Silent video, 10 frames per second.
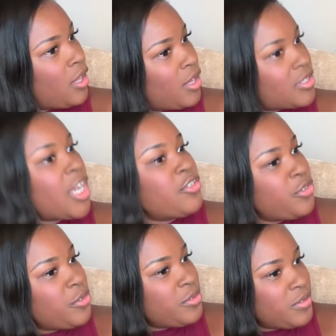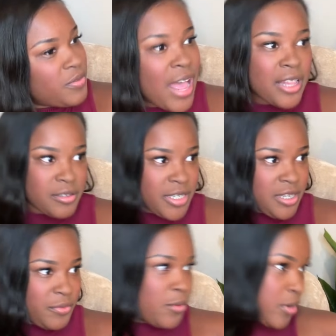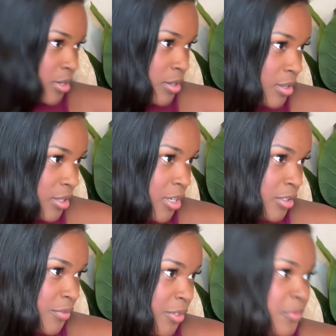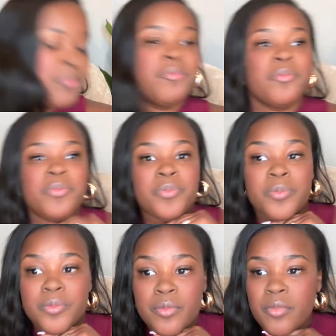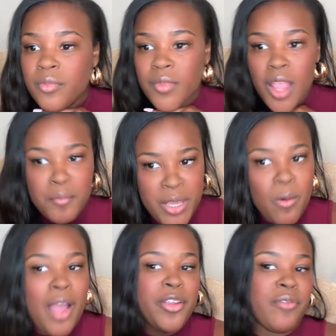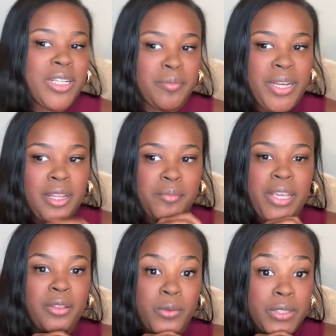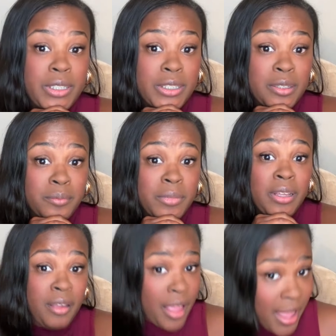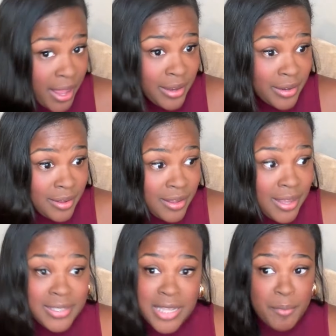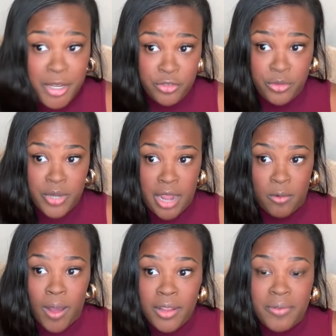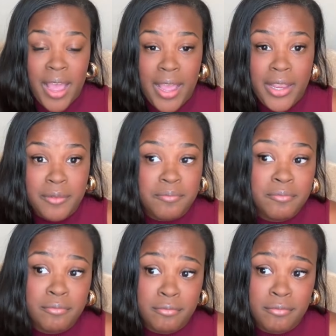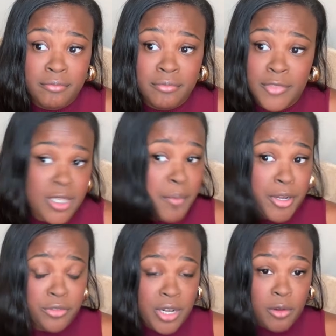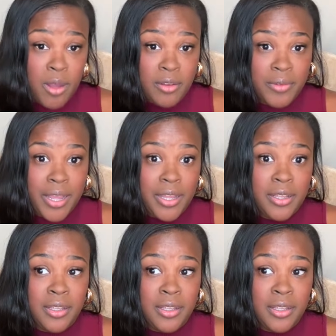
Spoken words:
Schedule Valerie for the interview. Meanwhile, your resume didn't make it through the system. And it's not because you're not qualified. Not because you're not qualified.